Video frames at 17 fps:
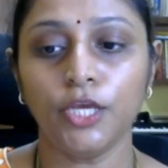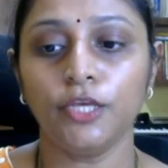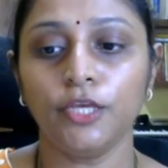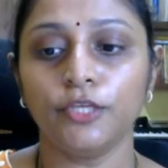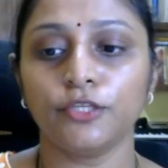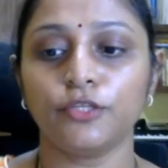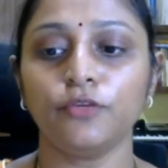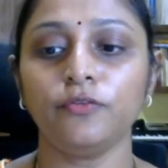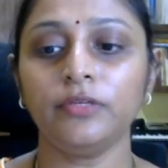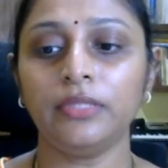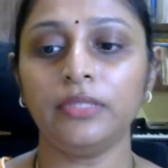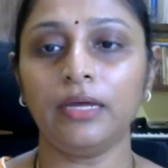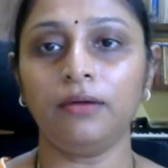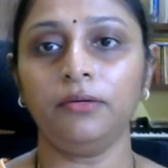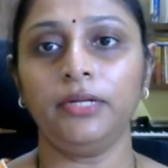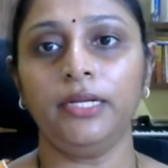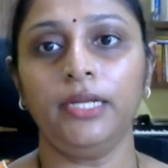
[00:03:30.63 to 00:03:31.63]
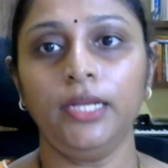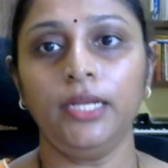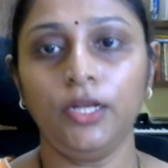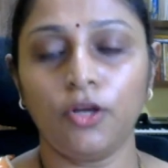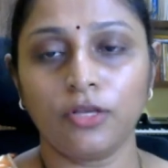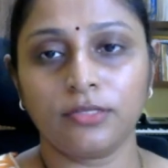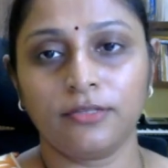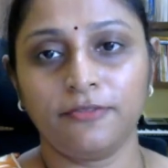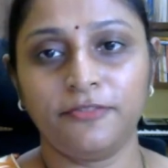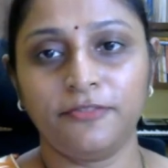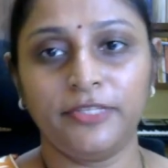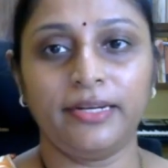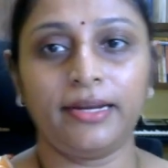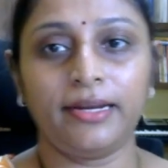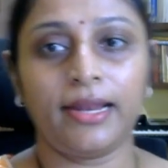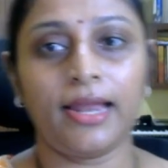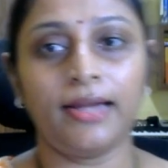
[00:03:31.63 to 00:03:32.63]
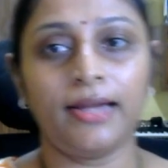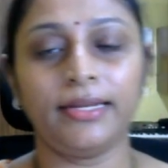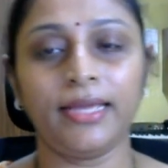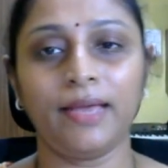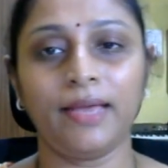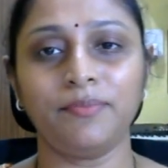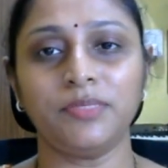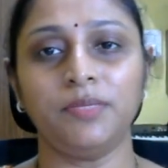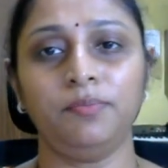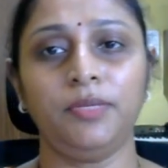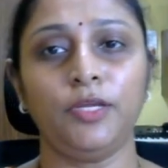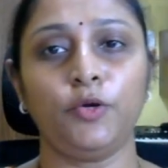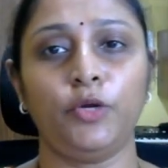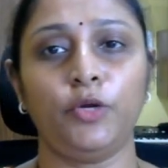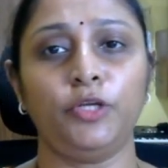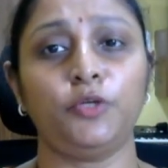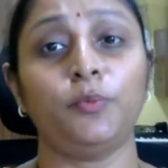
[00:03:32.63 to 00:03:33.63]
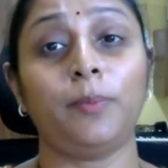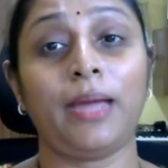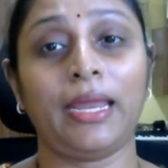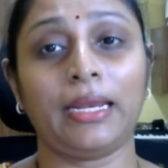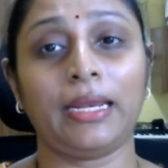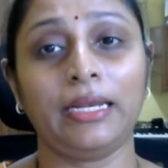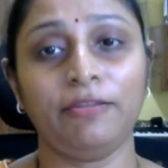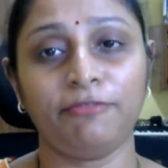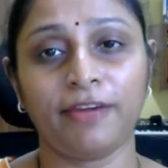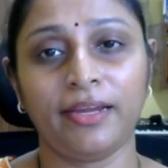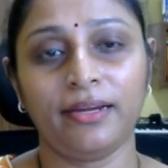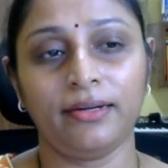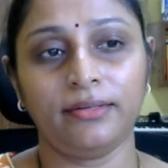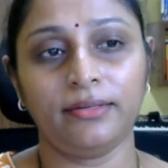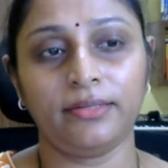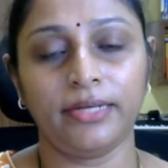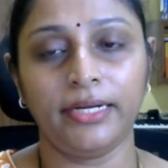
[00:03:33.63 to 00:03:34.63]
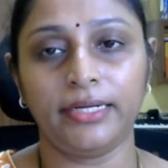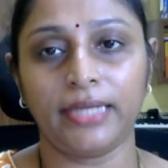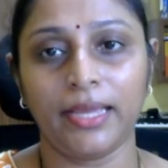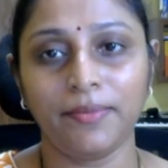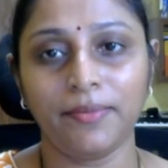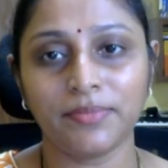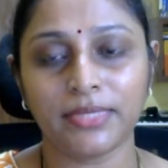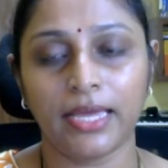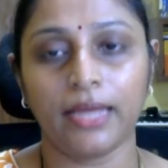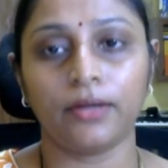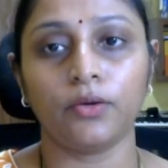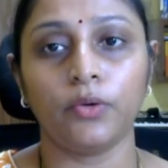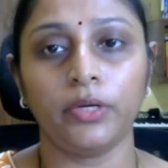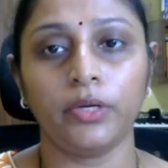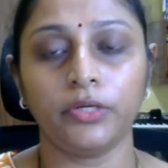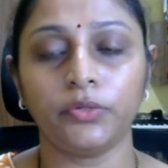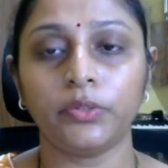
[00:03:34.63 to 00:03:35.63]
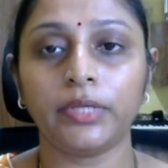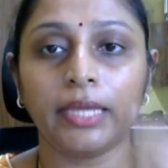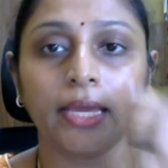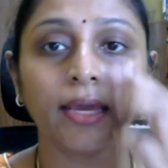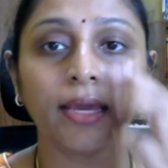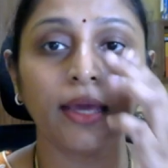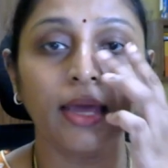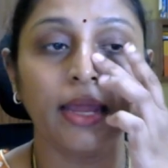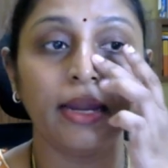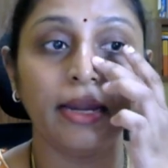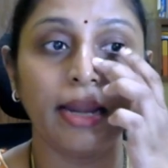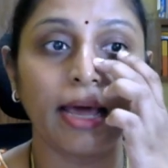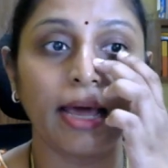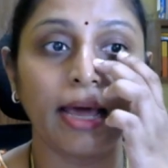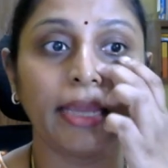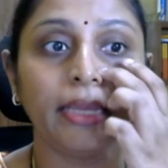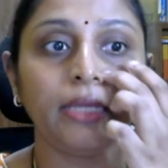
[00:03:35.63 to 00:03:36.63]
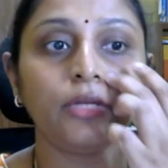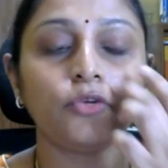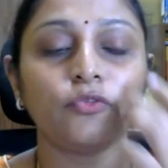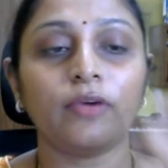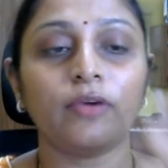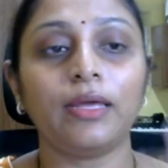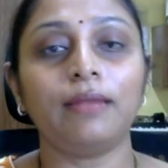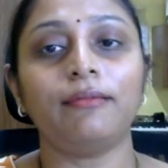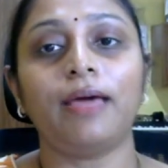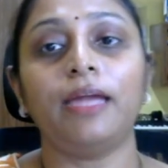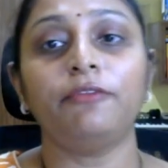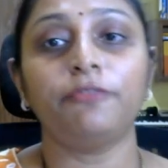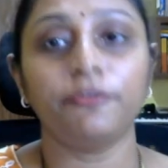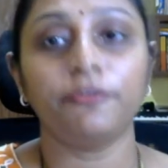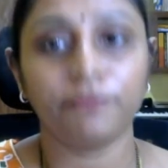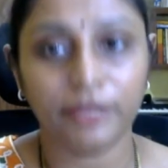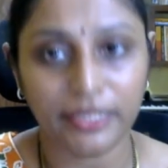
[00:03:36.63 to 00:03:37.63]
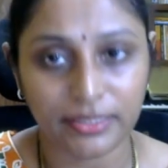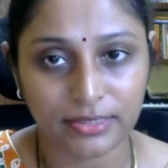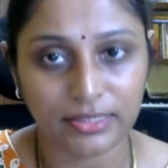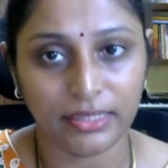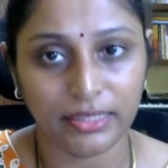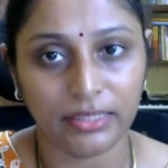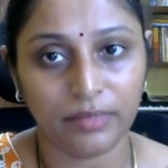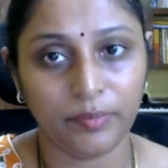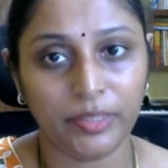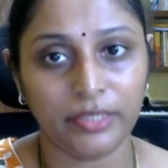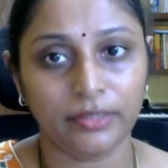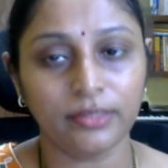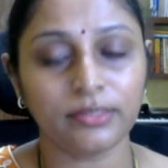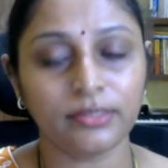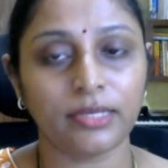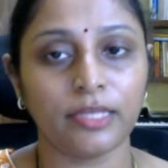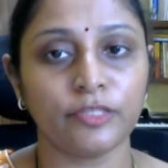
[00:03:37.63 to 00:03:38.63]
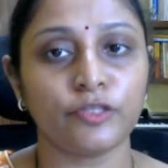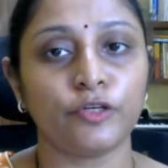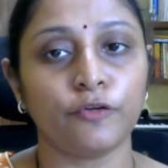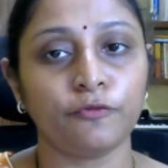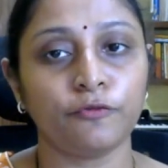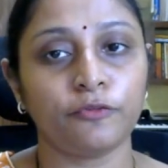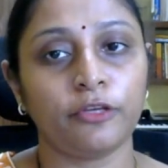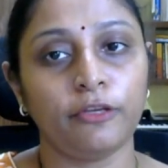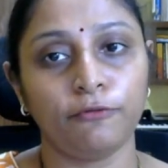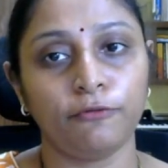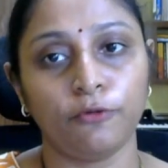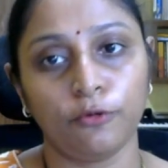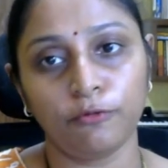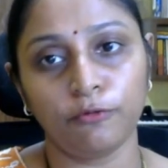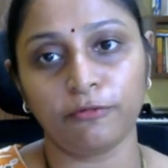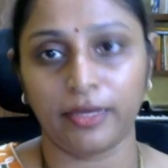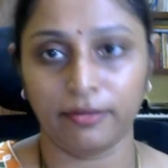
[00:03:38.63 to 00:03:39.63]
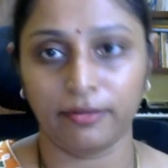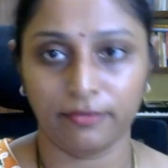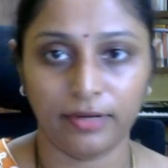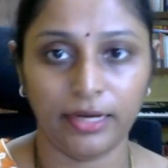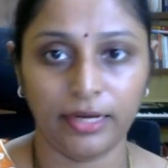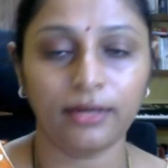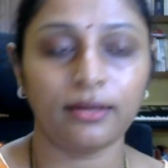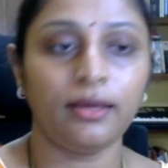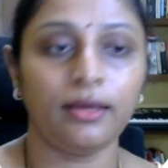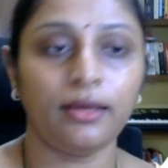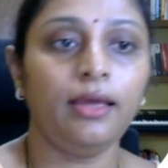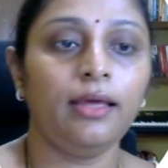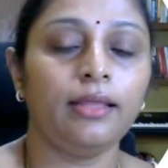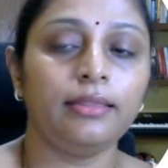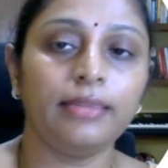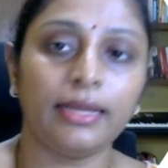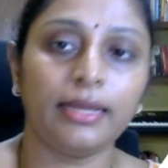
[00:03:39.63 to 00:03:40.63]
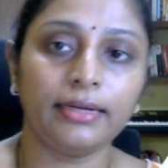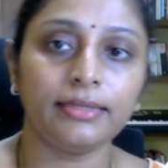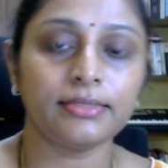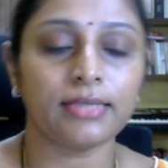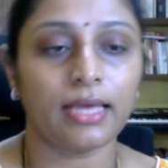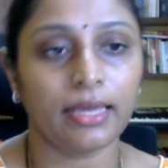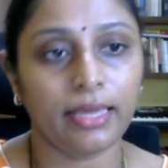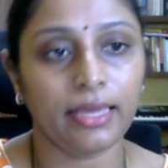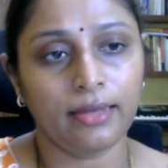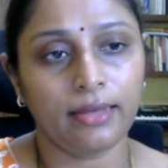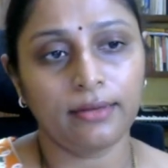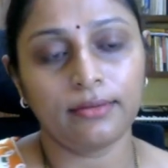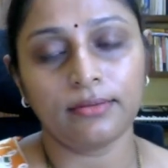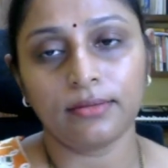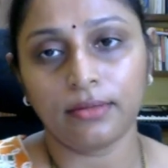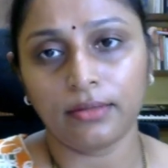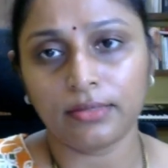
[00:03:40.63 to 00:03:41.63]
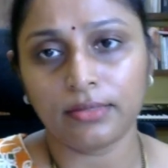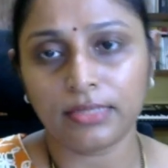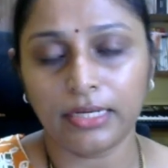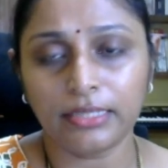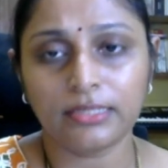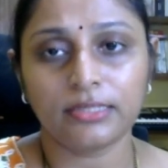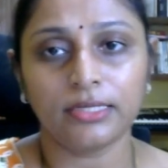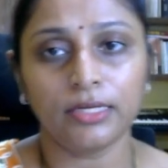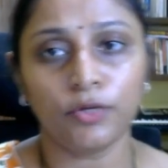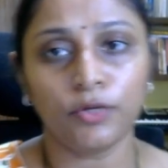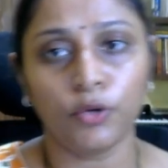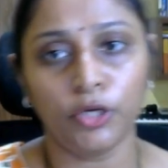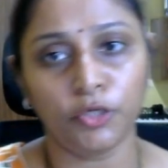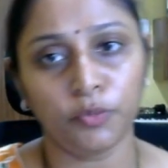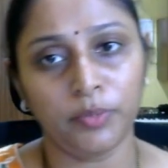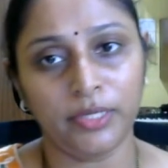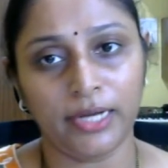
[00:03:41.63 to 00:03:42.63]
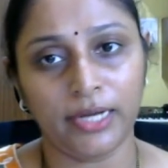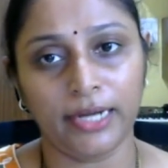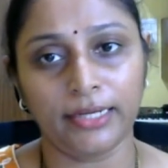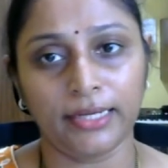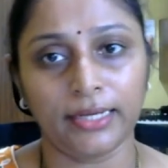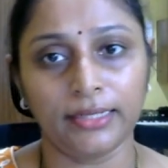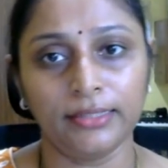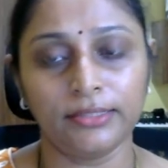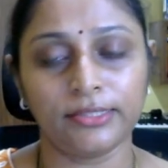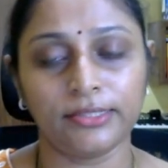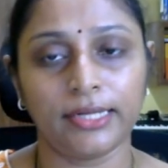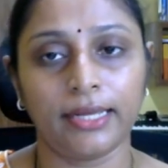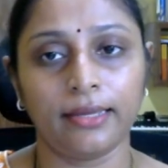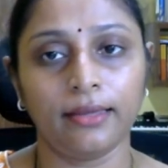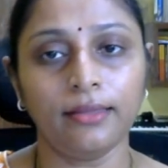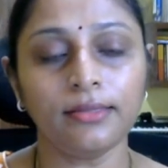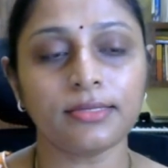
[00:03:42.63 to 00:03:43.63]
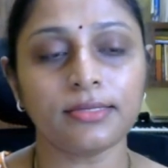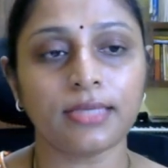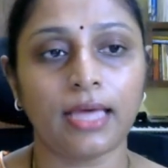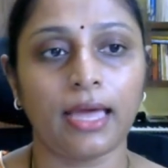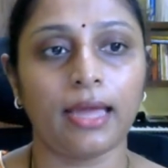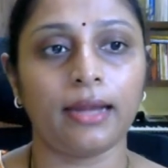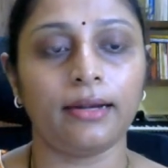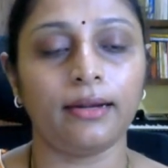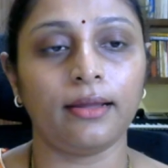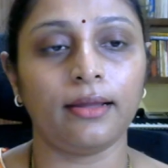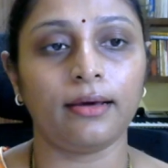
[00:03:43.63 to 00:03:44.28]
so without any loss of generality, I am simply going to magnify it 3 times. I am going to take 9, 12 and 15 centimeters instead of 3, 4, 5, right? That is again, it's still going to be right angle triangles, and